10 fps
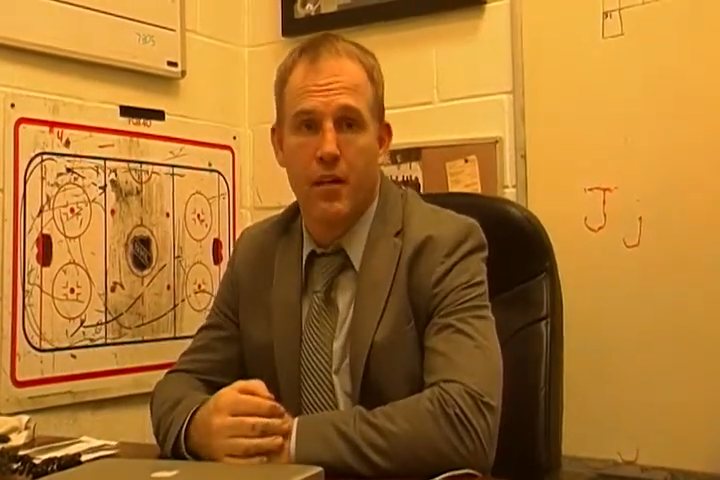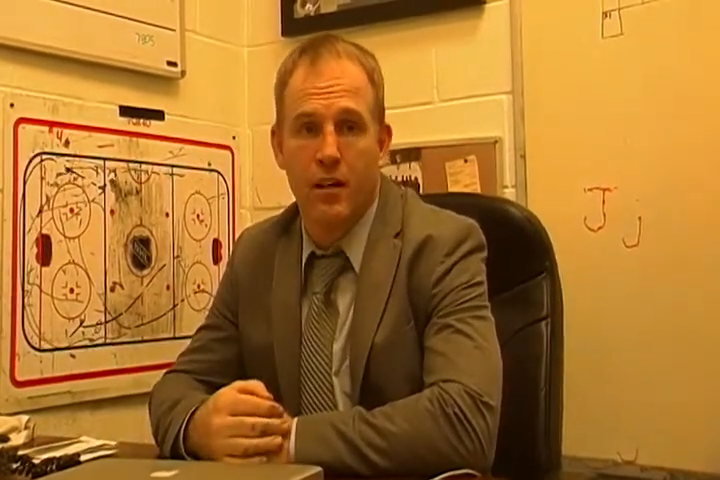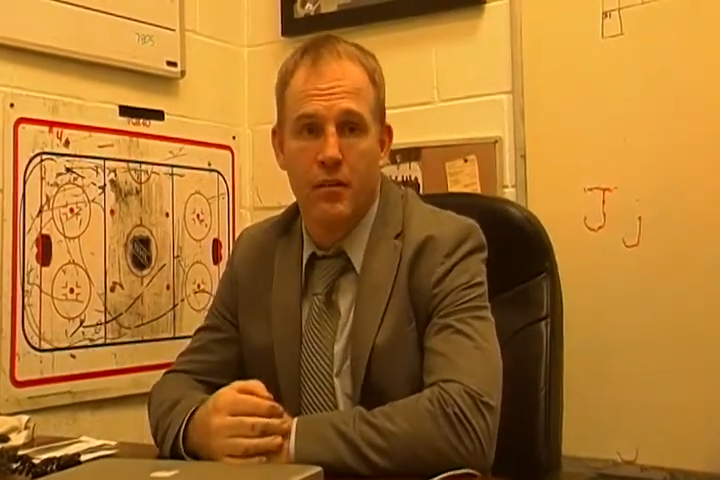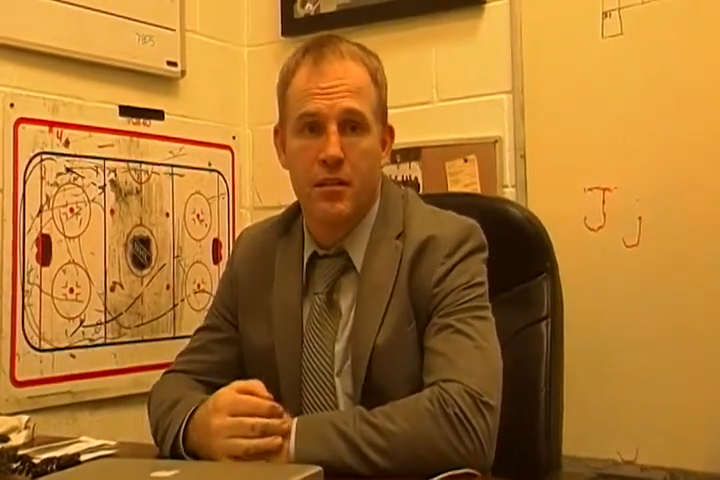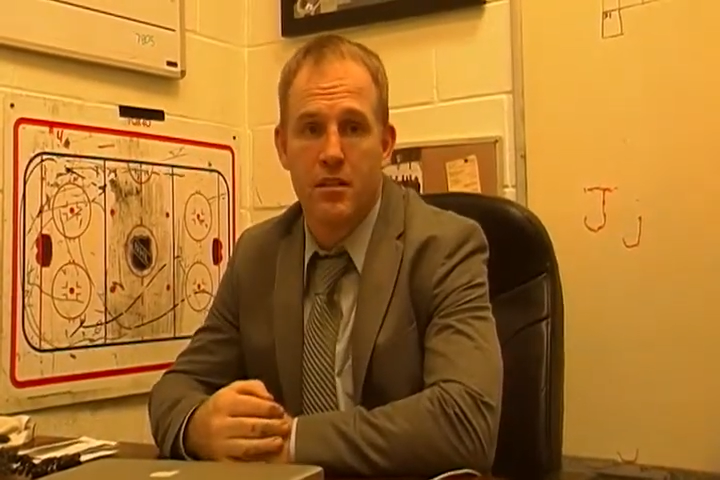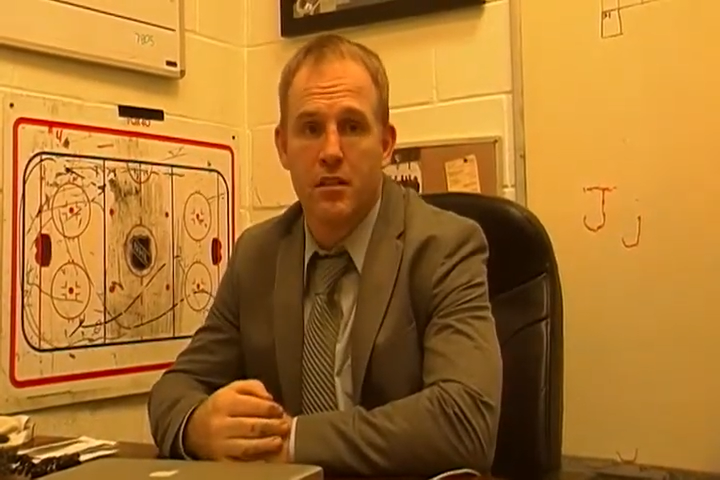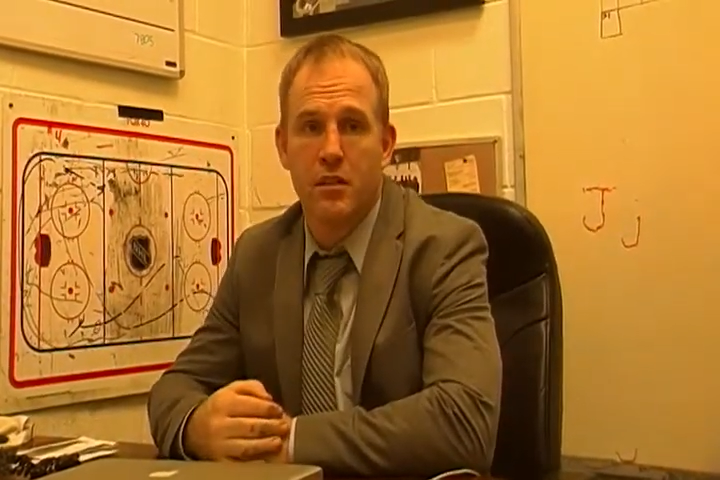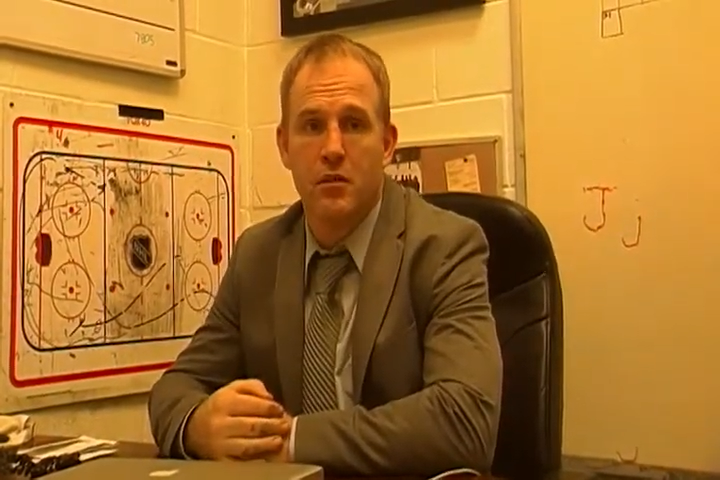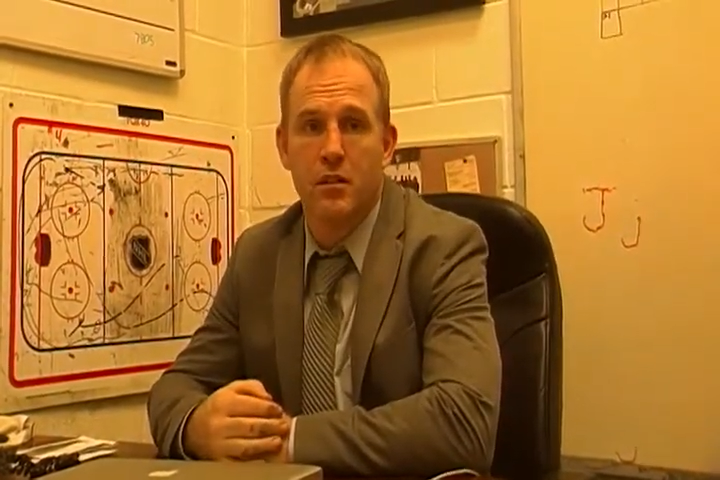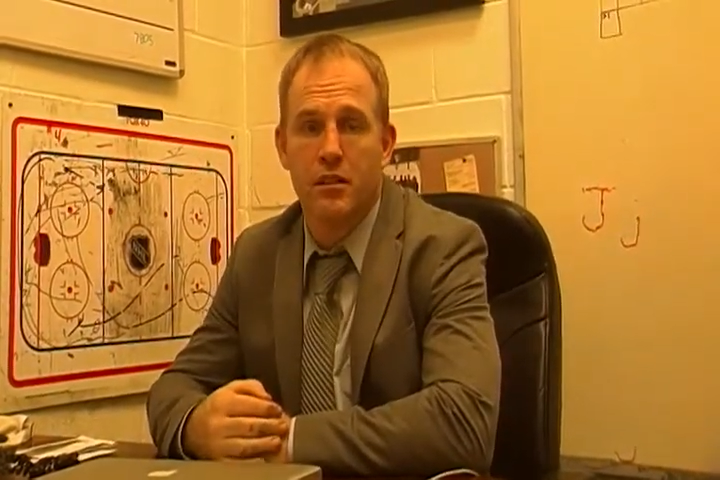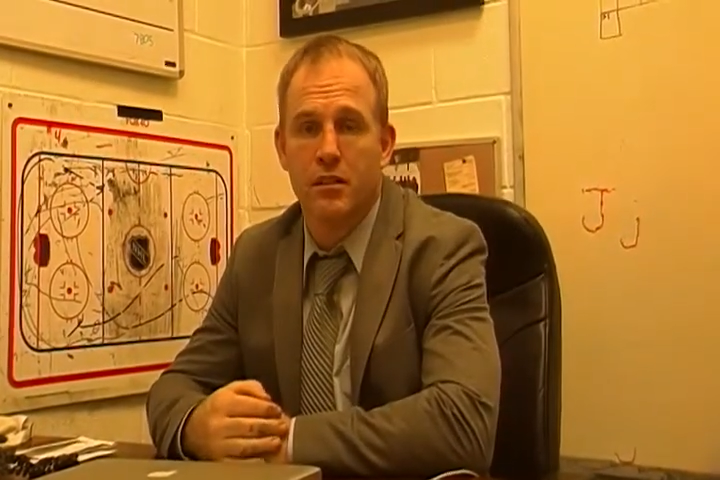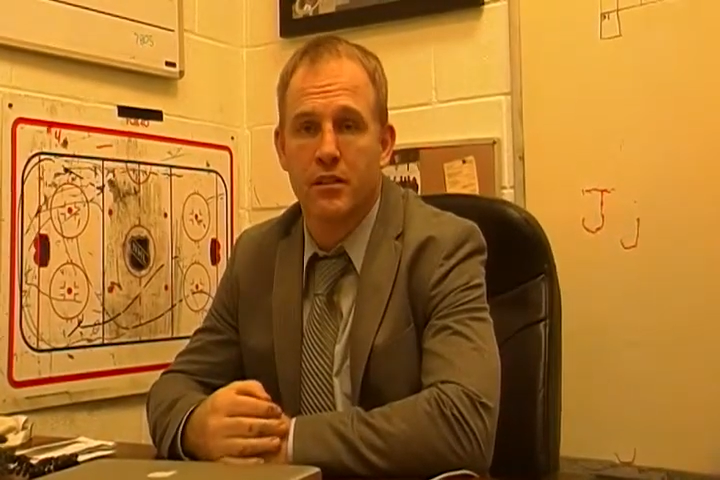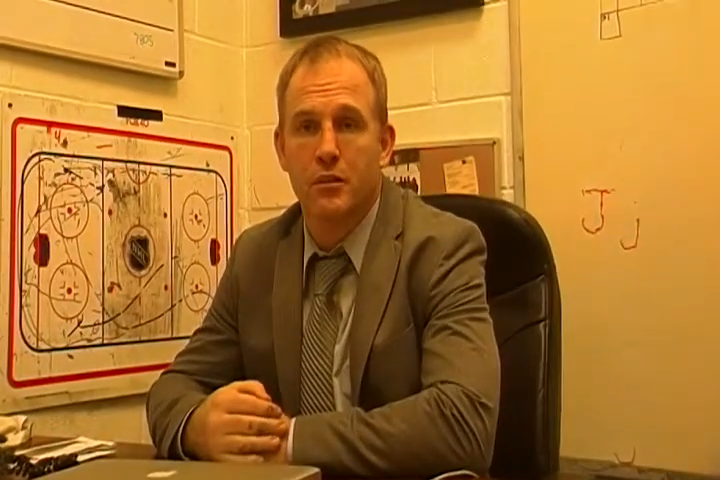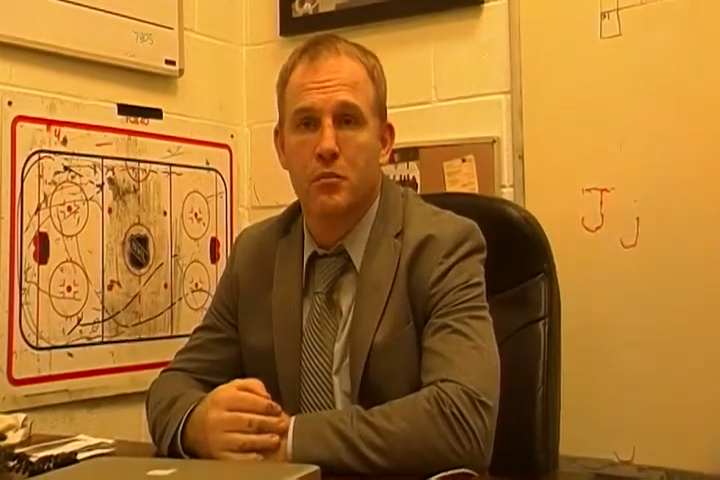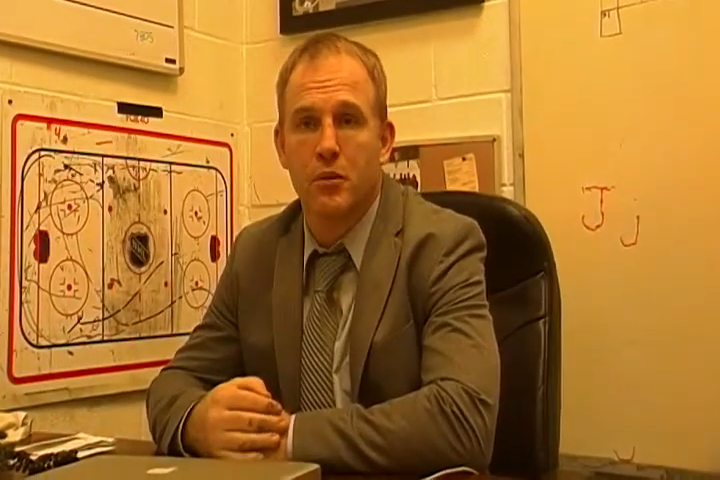obviously you want
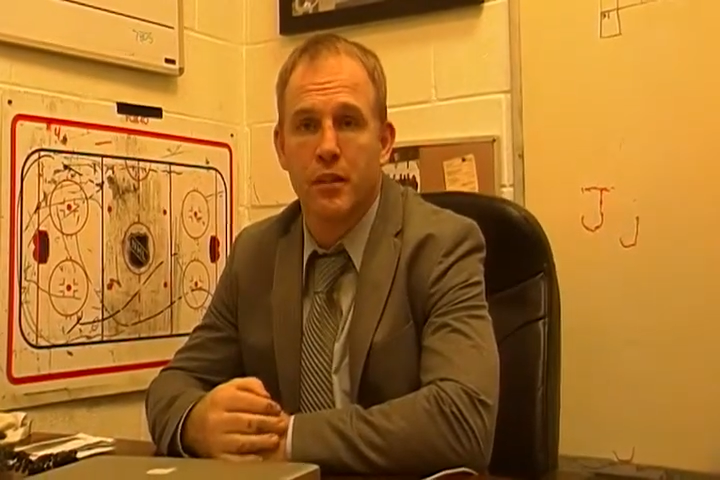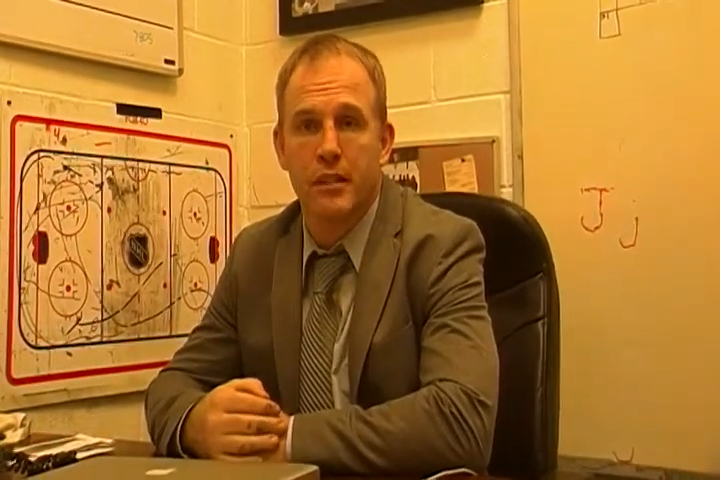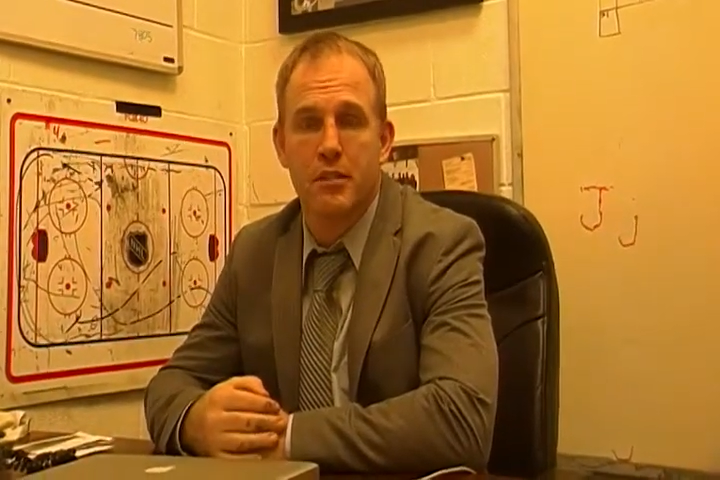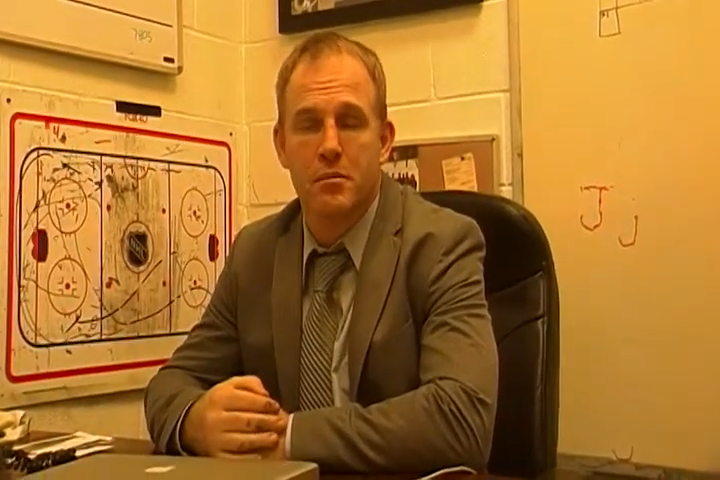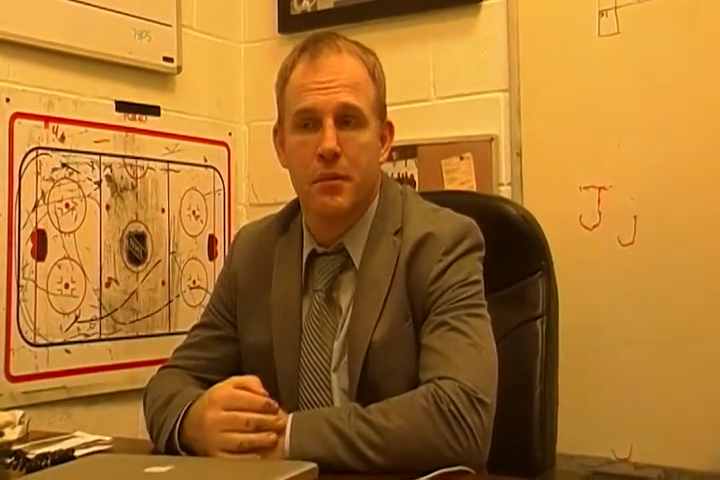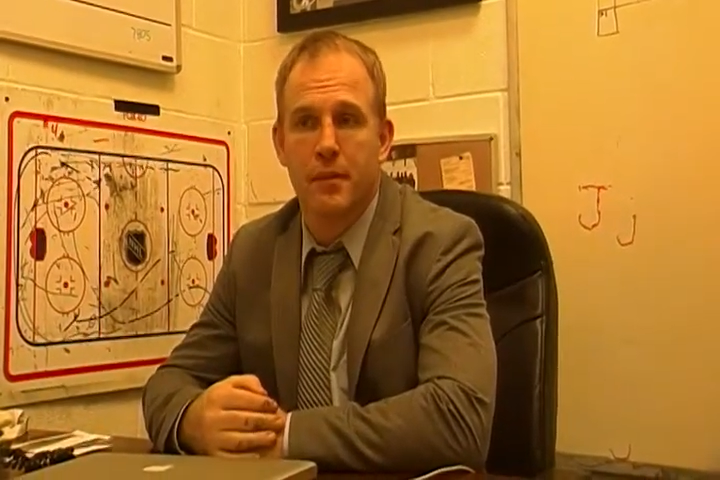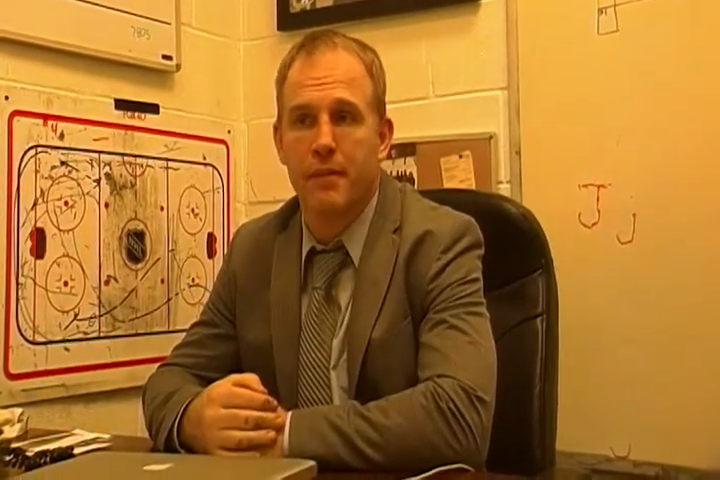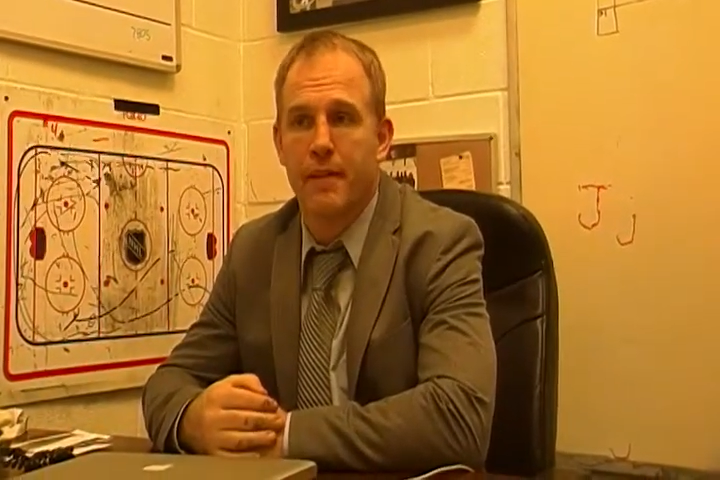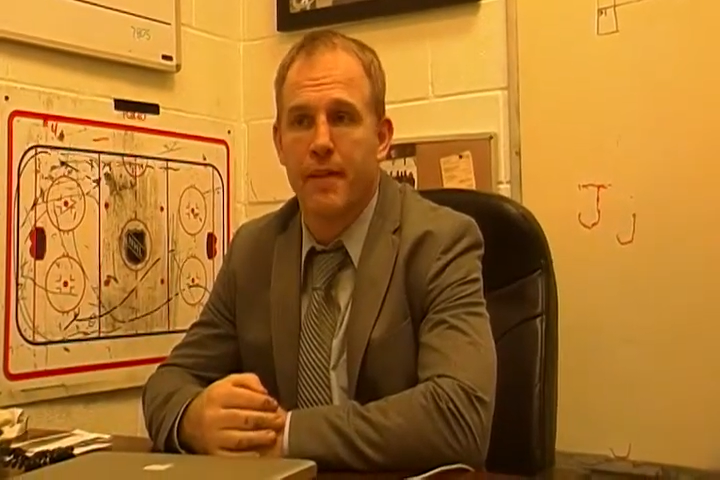the 2 points, but